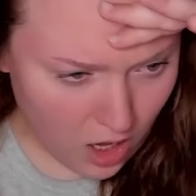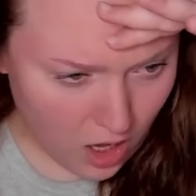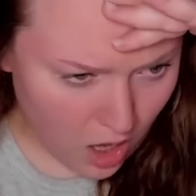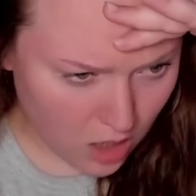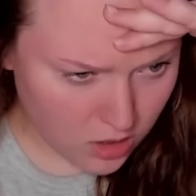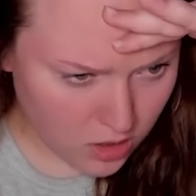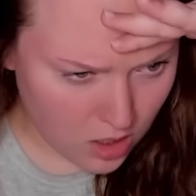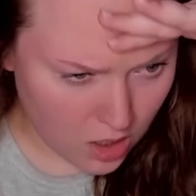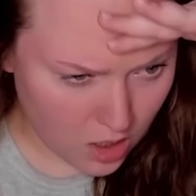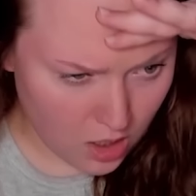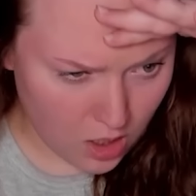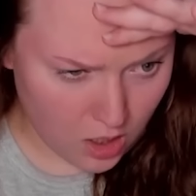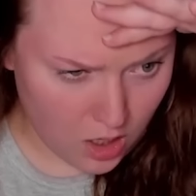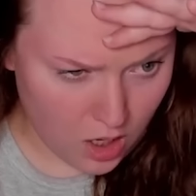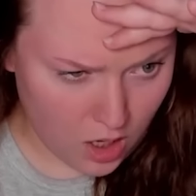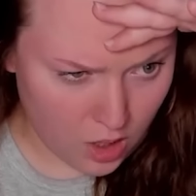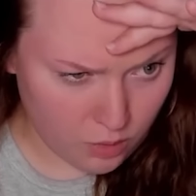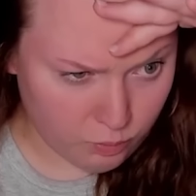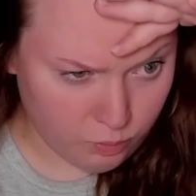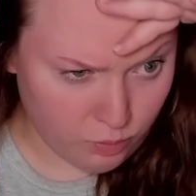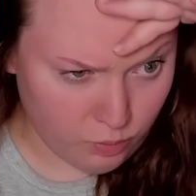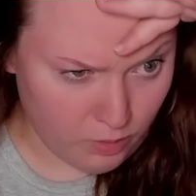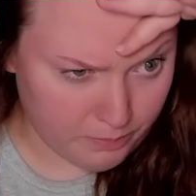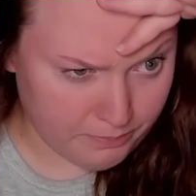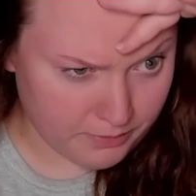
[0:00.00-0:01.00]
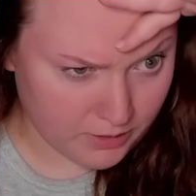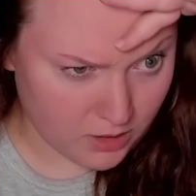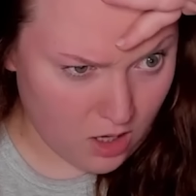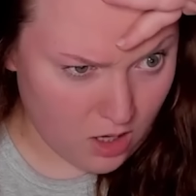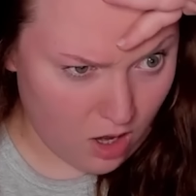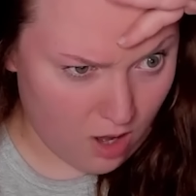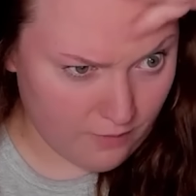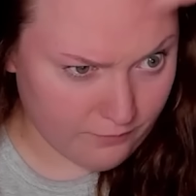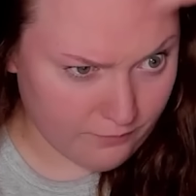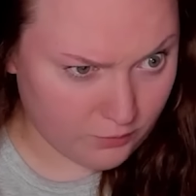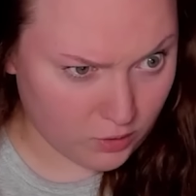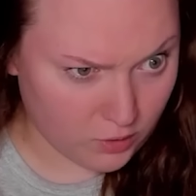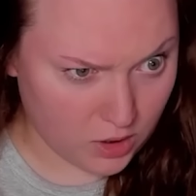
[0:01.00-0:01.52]
and then I get whooping
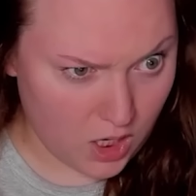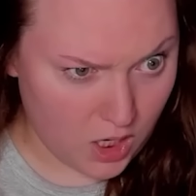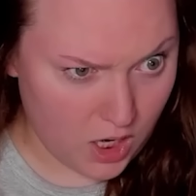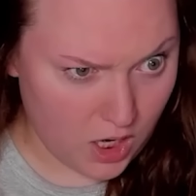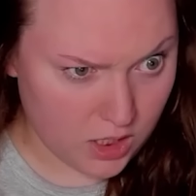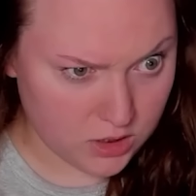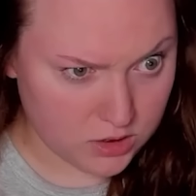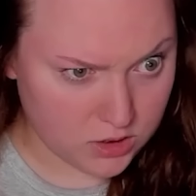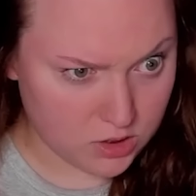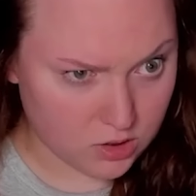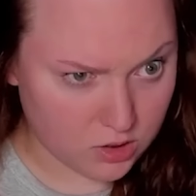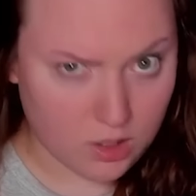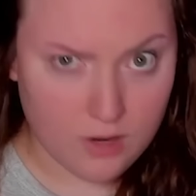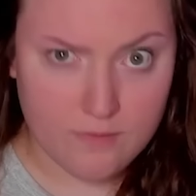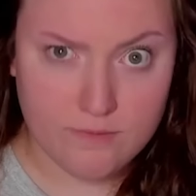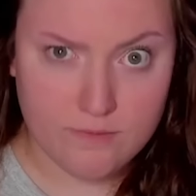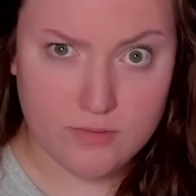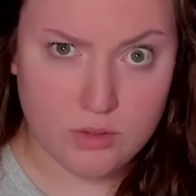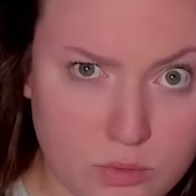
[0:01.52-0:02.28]
cough or cancer of